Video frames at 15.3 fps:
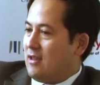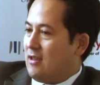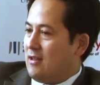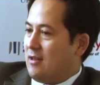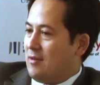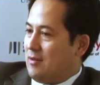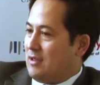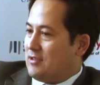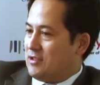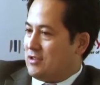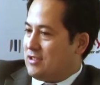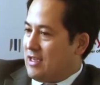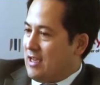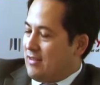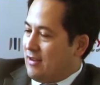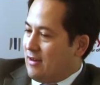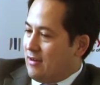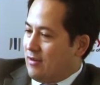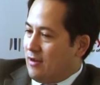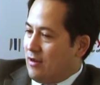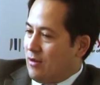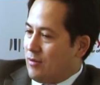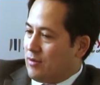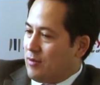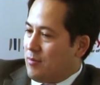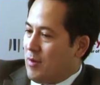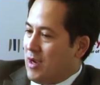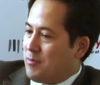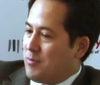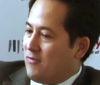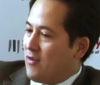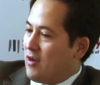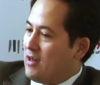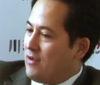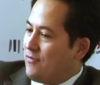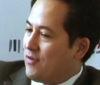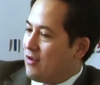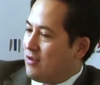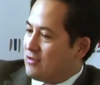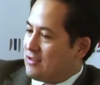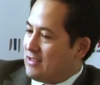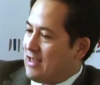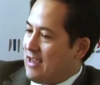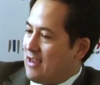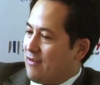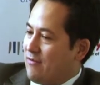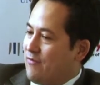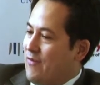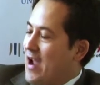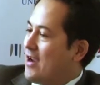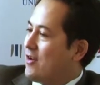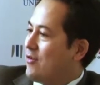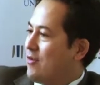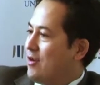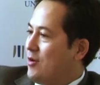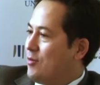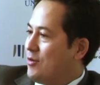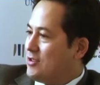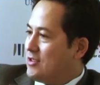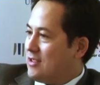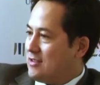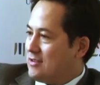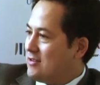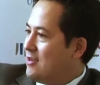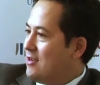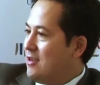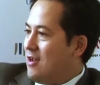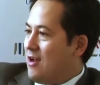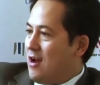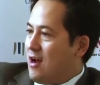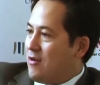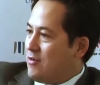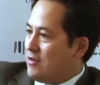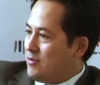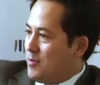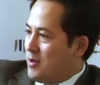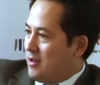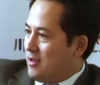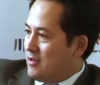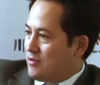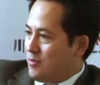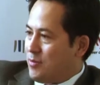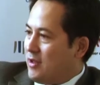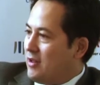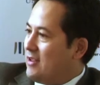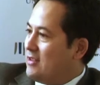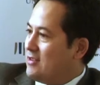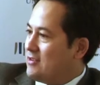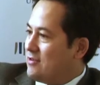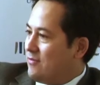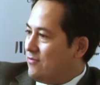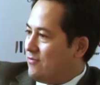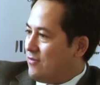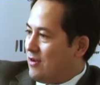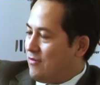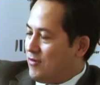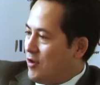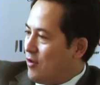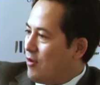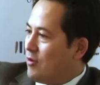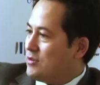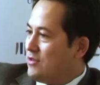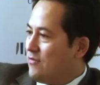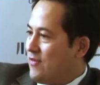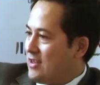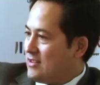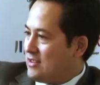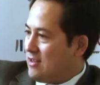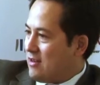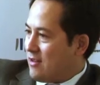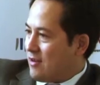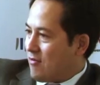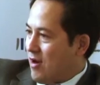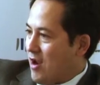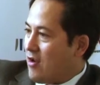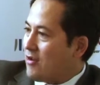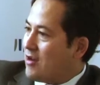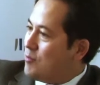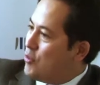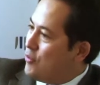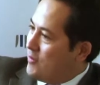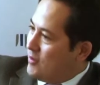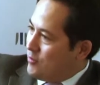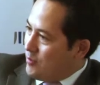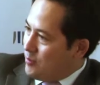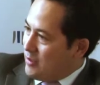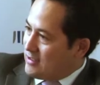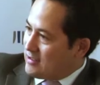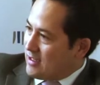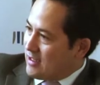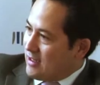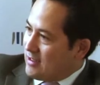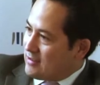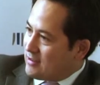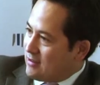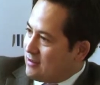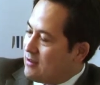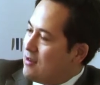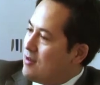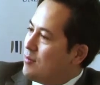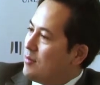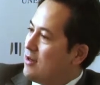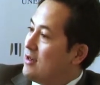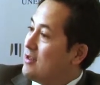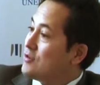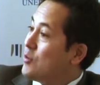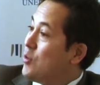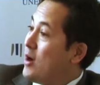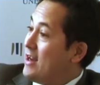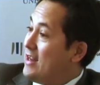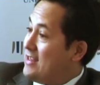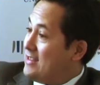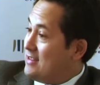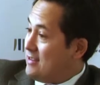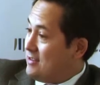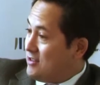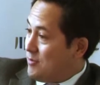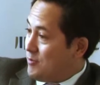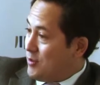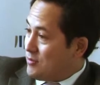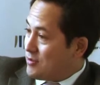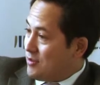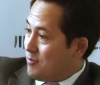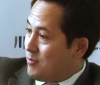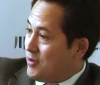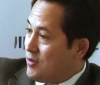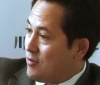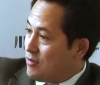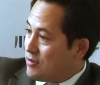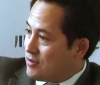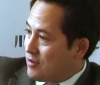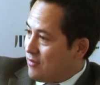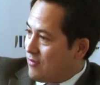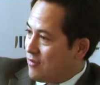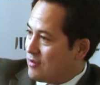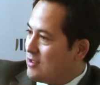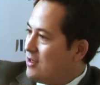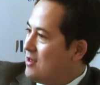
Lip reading: I should say that, you know, it might be very difficult to take a factory which has hundreds of millions or billions of euros invested in the ground and move it to a place like Iceland, but it is quite easy to ship those computer servers